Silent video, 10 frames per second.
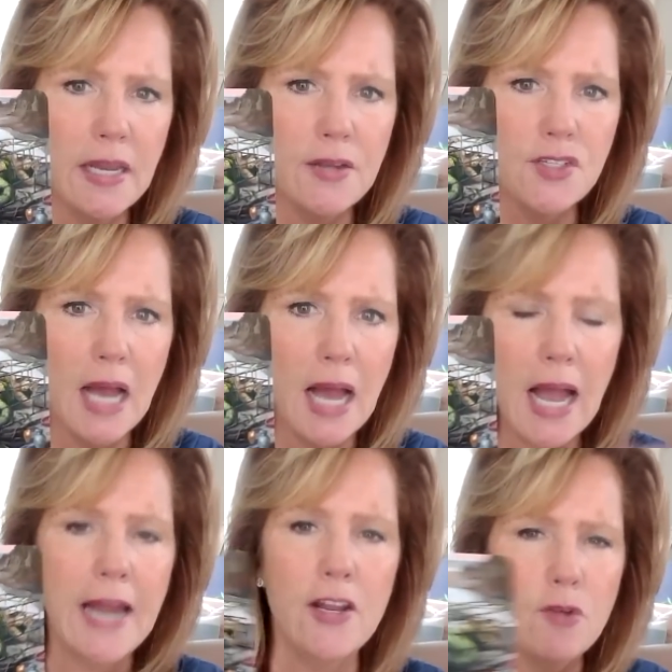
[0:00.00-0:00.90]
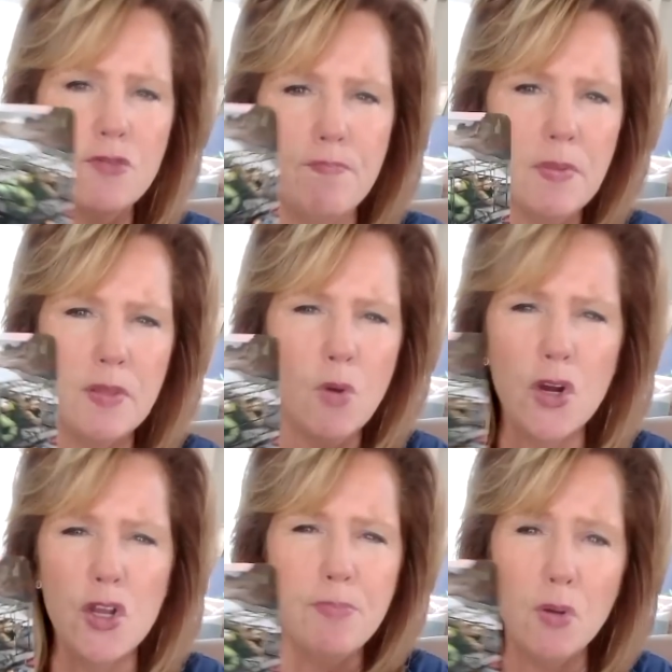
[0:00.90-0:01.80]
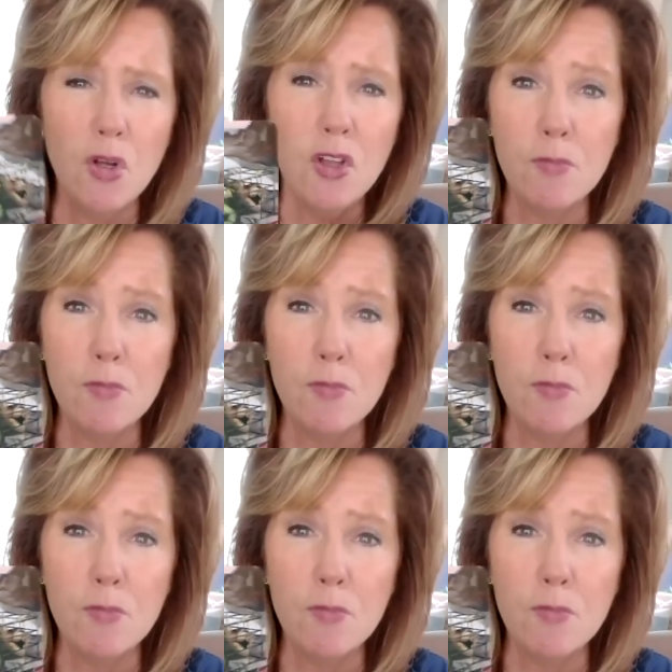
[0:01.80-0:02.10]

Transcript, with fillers: each side and you the more you pull,